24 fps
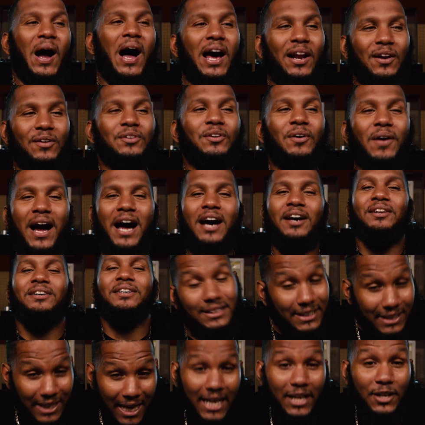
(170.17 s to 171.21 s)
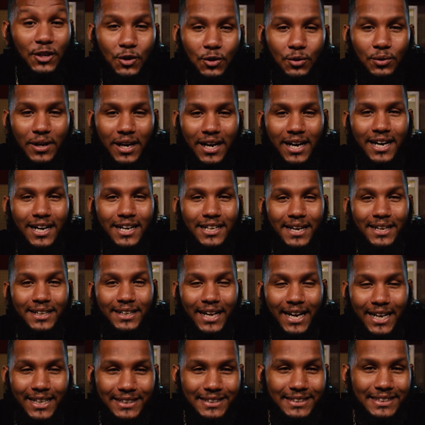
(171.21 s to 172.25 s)
I don't know how to thank you guys.
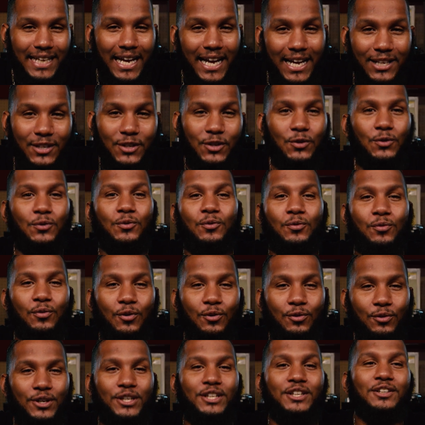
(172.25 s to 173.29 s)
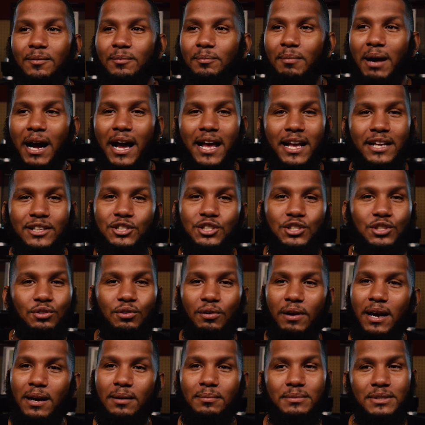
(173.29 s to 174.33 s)
Like, thank you for real. My
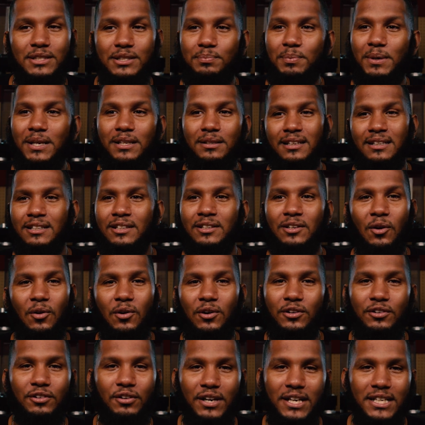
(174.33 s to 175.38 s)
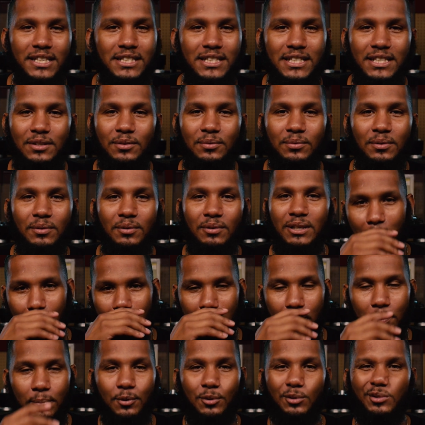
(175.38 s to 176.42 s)
Instagram has been going crazy with
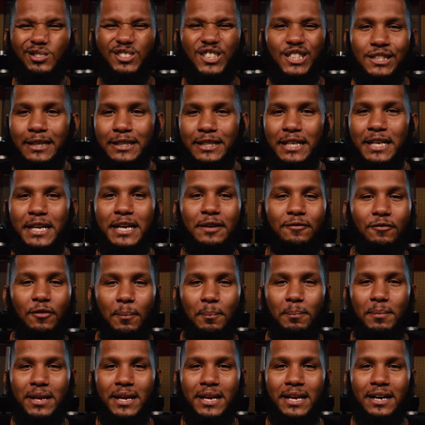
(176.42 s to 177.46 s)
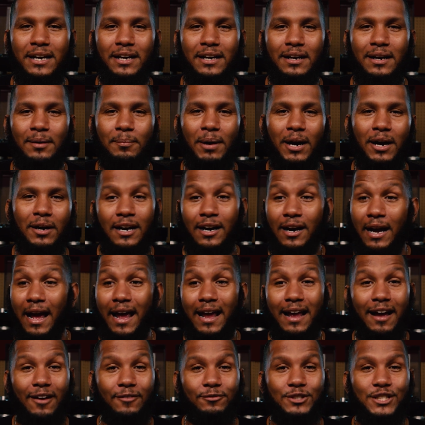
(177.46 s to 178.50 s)
people just DMing me uh, about,
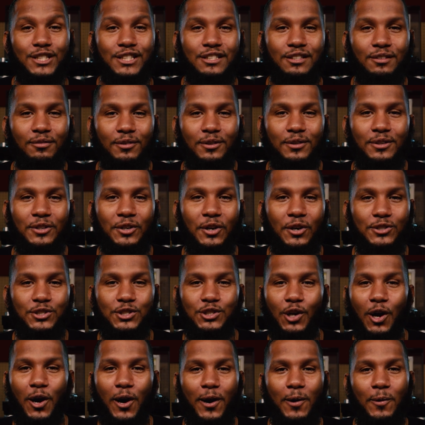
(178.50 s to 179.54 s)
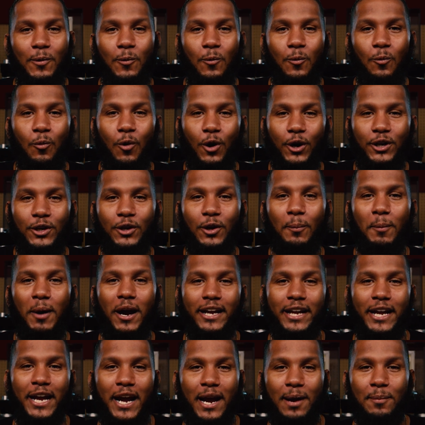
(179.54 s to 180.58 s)
hey, I've just, you know, start working on my
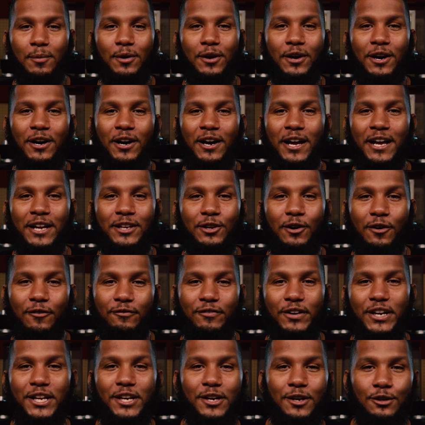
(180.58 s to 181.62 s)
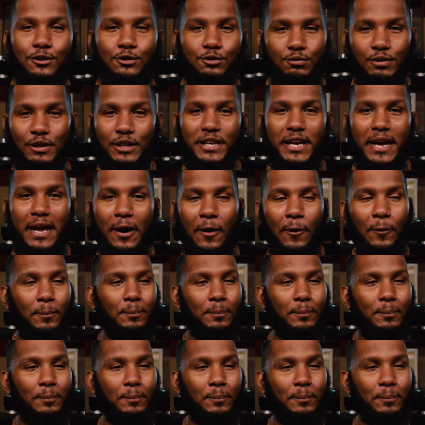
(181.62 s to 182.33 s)
camera and your videos really helped